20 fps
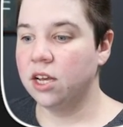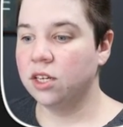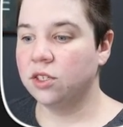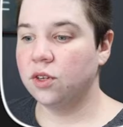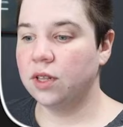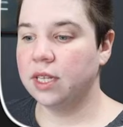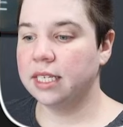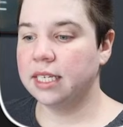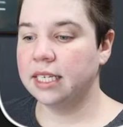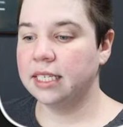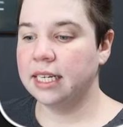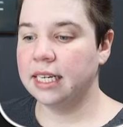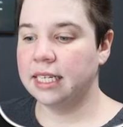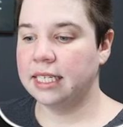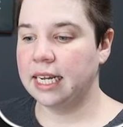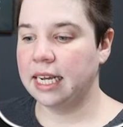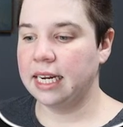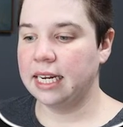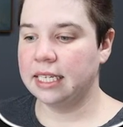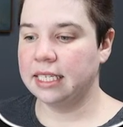So this is a
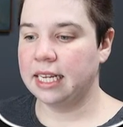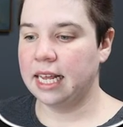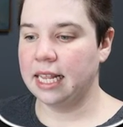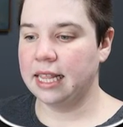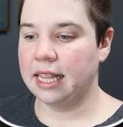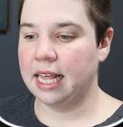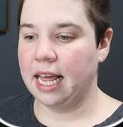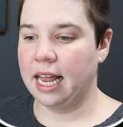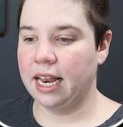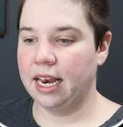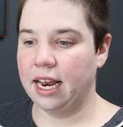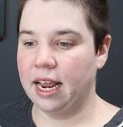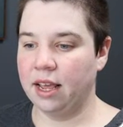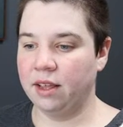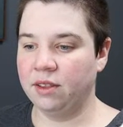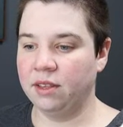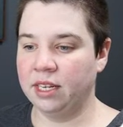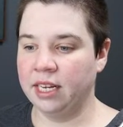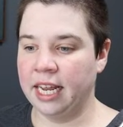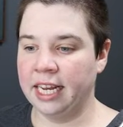data set that
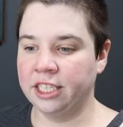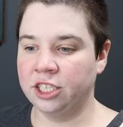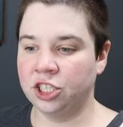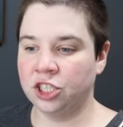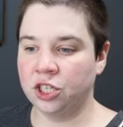it,